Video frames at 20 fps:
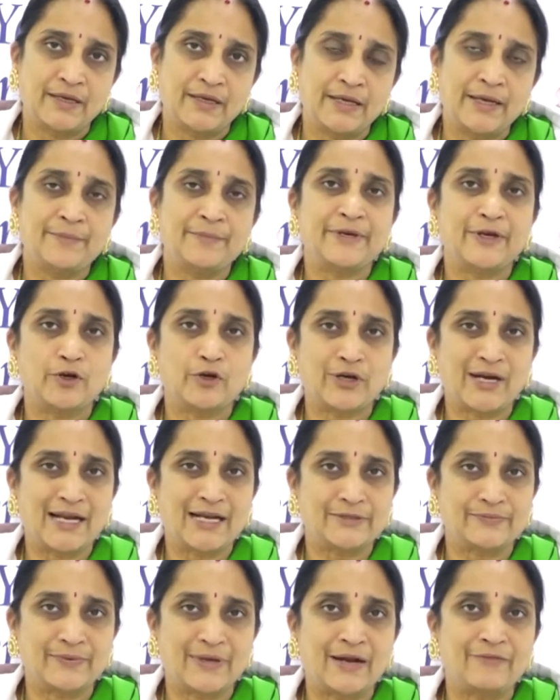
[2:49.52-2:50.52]
Embryo
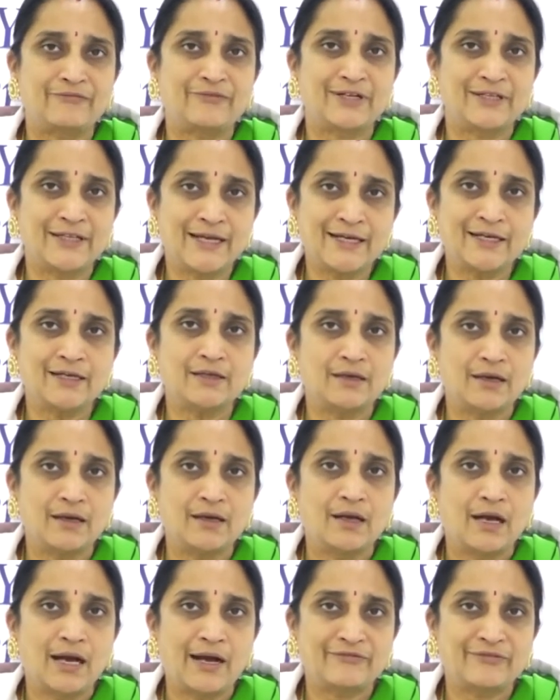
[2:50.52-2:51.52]
transfer, after that,
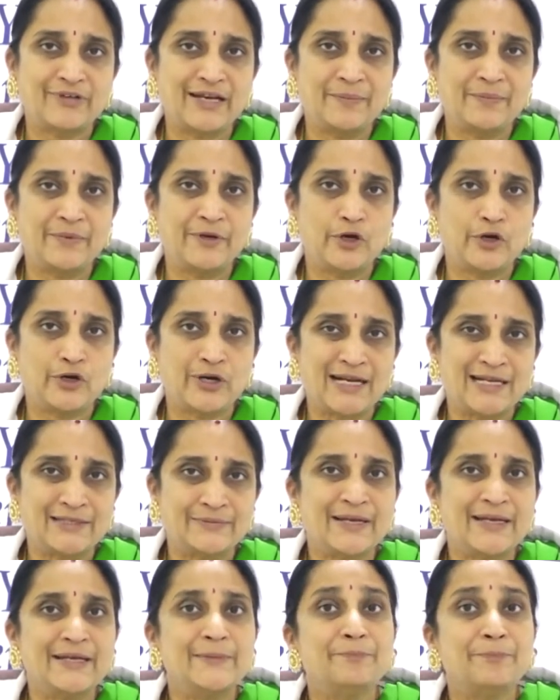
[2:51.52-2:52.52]
after embryo
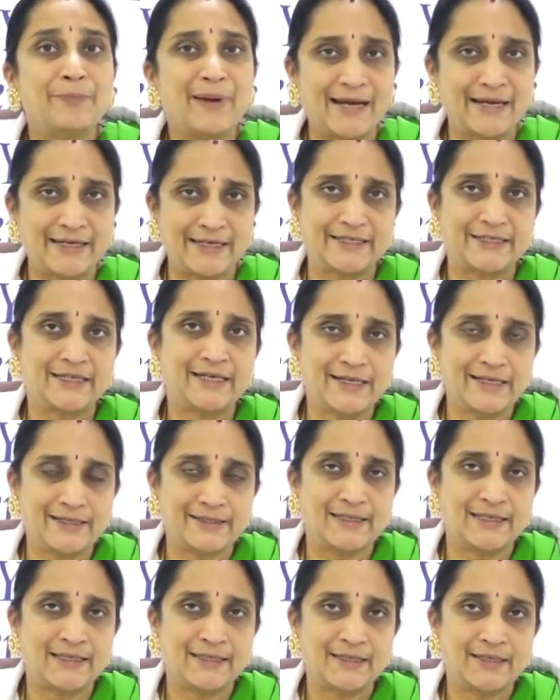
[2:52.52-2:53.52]
transfer, implantation
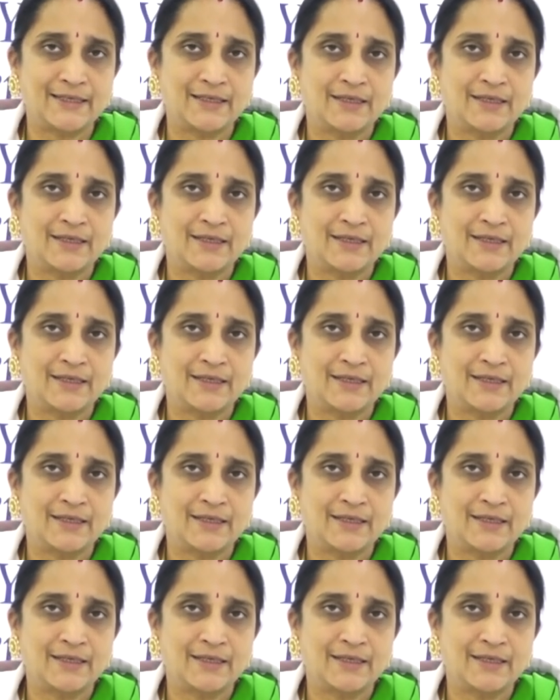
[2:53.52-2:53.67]
result.